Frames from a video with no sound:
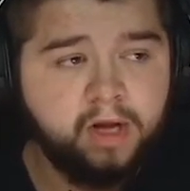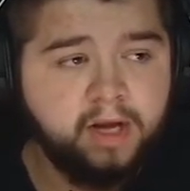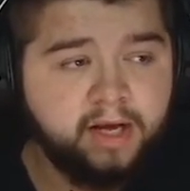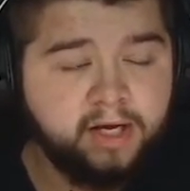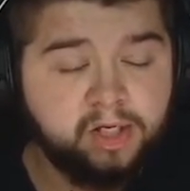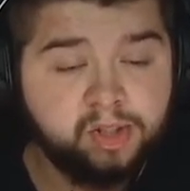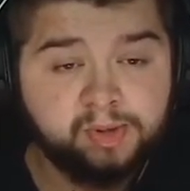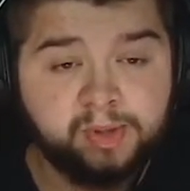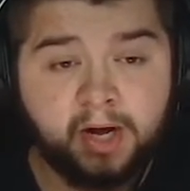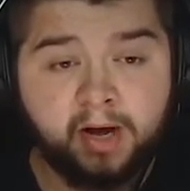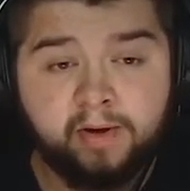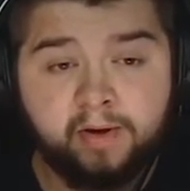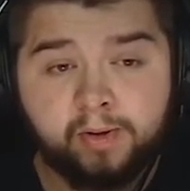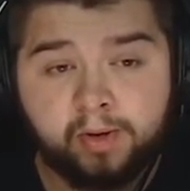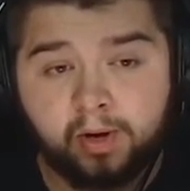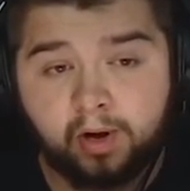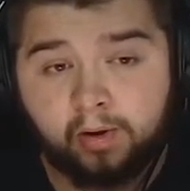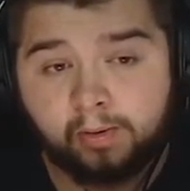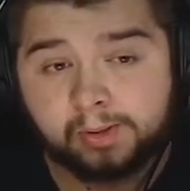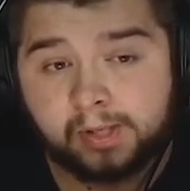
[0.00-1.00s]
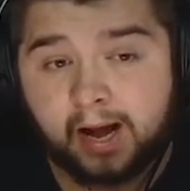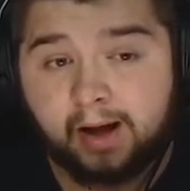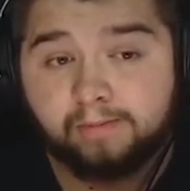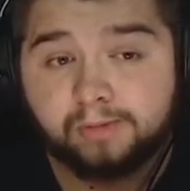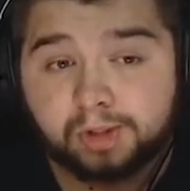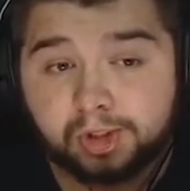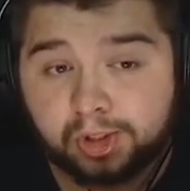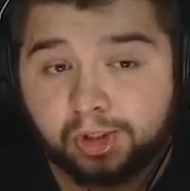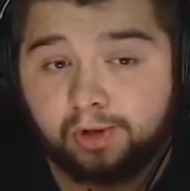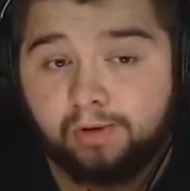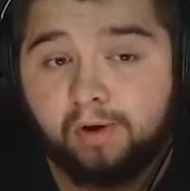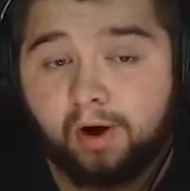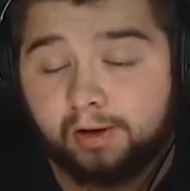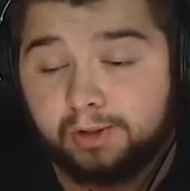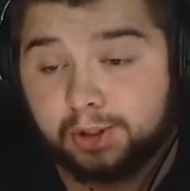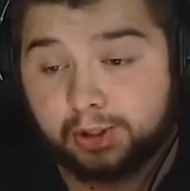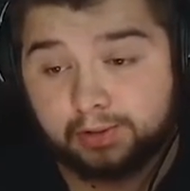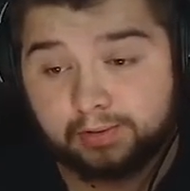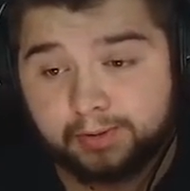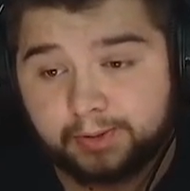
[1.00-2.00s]
He's valued at around
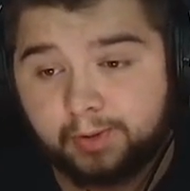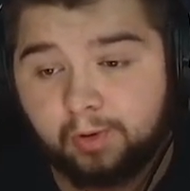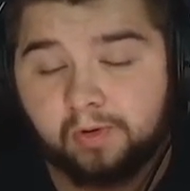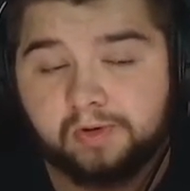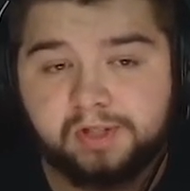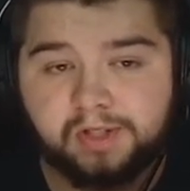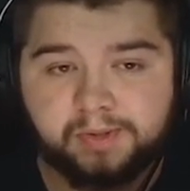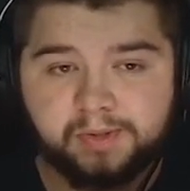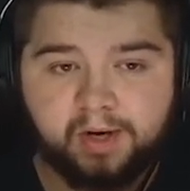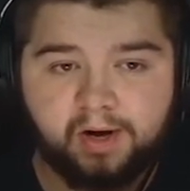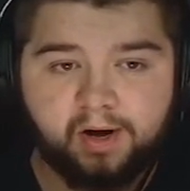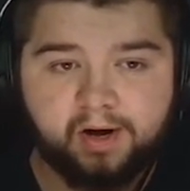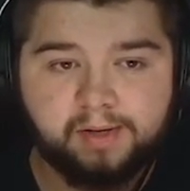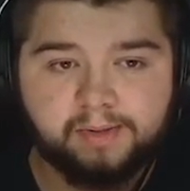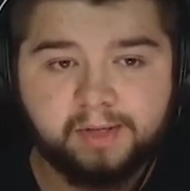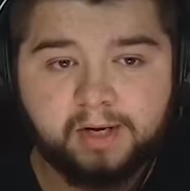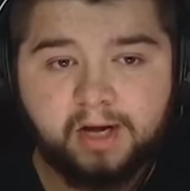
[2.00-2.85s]
245